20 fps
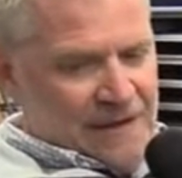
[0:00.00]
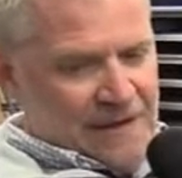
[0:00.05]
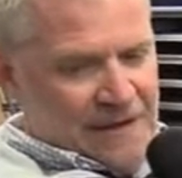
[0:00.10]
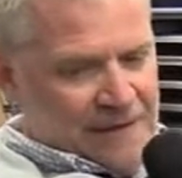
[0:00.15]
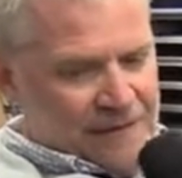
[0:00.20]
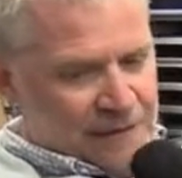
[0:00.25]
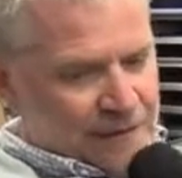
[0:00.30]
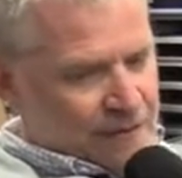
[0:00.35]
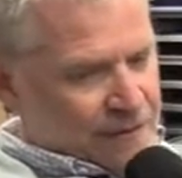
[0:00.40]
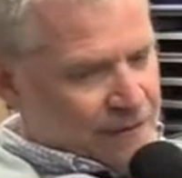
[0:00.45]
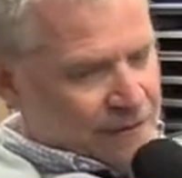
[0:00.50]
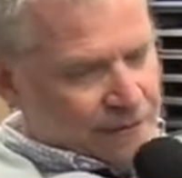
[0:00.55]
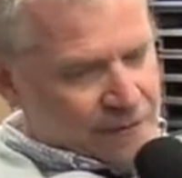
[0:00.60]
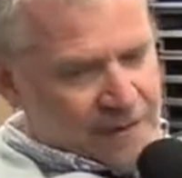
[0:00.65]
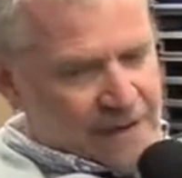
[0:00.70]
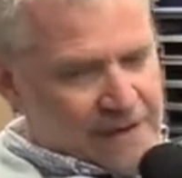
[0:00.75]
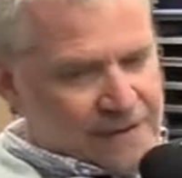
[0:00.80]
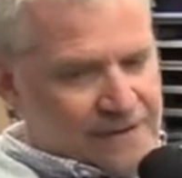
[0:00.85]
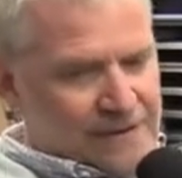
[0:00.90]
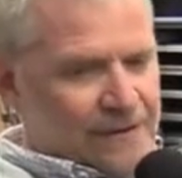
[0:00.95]
if you're a
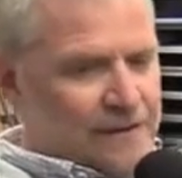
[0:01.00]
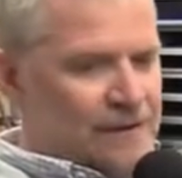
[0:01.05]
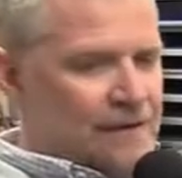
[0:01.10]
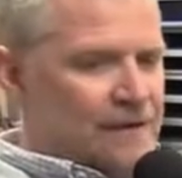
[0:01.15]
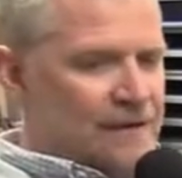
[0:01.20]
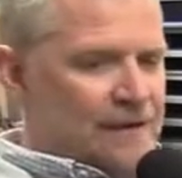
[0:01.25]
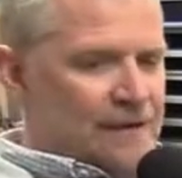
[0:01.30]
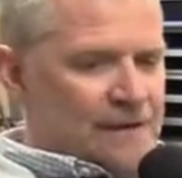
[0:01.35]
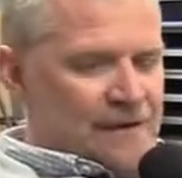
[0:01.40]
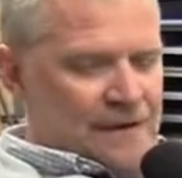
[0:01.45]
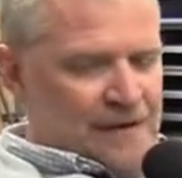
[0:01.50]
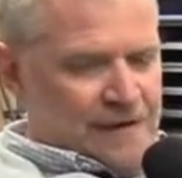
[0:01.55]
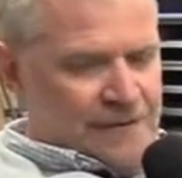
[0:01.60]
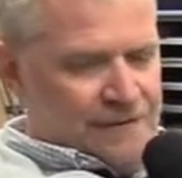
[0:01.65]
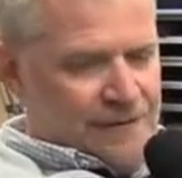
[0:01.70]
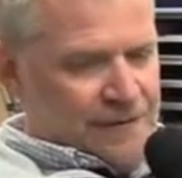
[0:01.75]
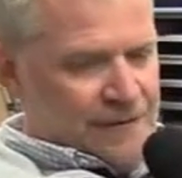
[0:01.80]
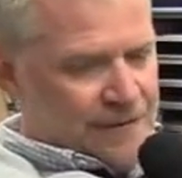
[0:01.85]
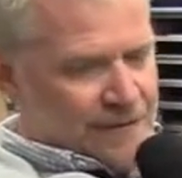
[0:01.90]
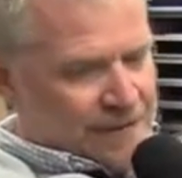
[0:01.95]
director,
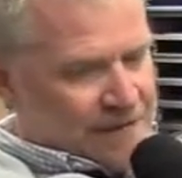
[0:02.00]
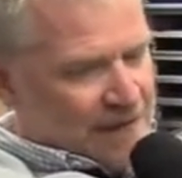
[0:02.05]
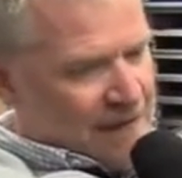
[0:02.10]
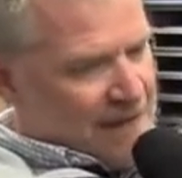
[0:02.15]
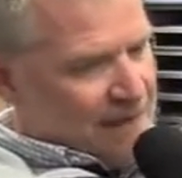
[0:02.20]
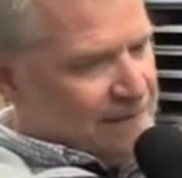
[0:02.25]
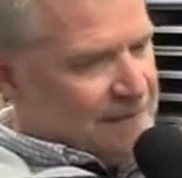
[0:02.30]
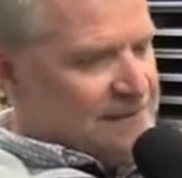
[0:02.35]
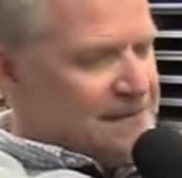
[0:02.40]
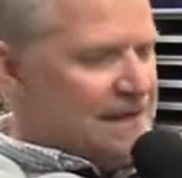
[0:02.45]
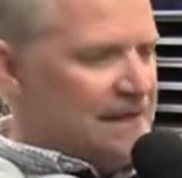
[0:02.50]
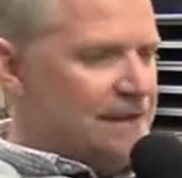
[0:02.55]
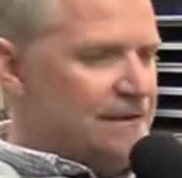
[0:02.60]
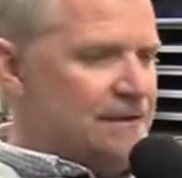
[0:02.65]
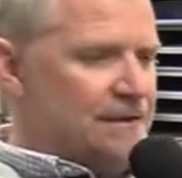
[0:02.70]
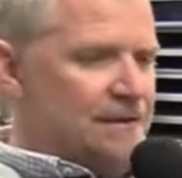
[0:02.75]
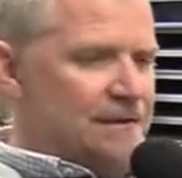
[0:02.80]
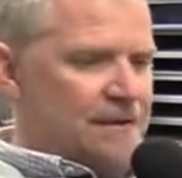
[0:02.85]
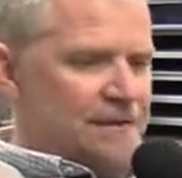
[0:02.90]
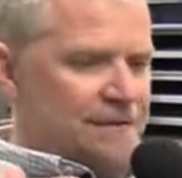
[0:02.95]
if you're a
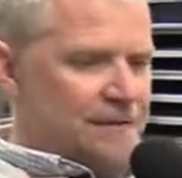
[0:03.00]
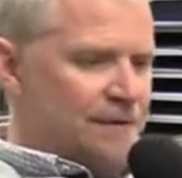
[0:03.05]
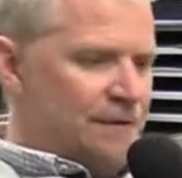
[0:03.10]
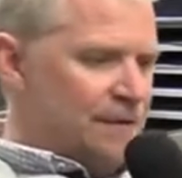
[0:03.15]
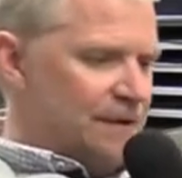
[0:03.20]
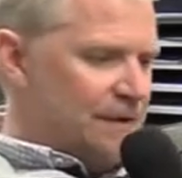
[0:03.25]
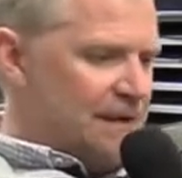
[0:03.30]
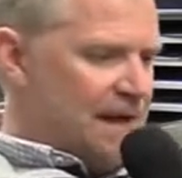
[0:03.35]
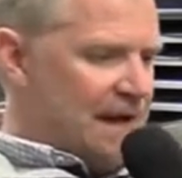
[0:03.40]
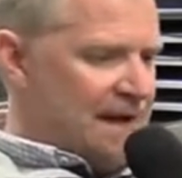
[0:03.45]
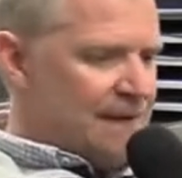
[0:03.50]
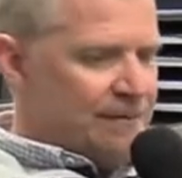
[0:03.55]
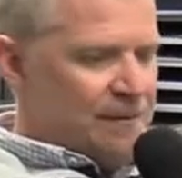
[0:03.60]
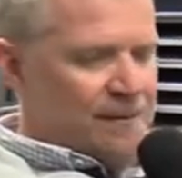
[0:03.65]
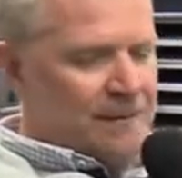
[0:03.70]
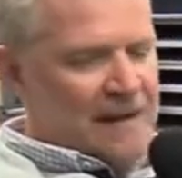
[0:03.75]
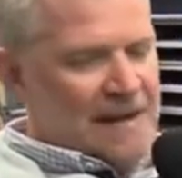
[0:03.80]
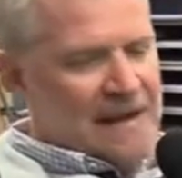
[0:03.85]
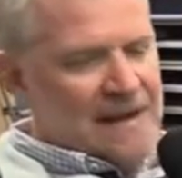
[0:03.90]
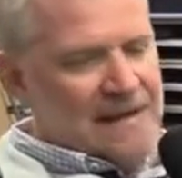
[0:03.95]
commentator, if you're a
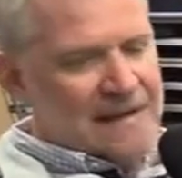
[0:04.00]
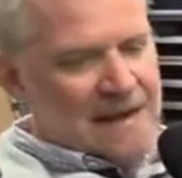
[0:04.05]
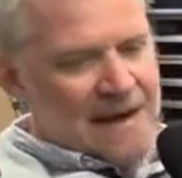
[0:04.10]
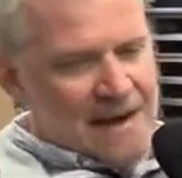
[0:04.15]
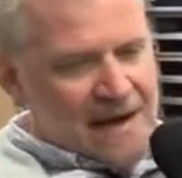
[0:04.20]
cameraman,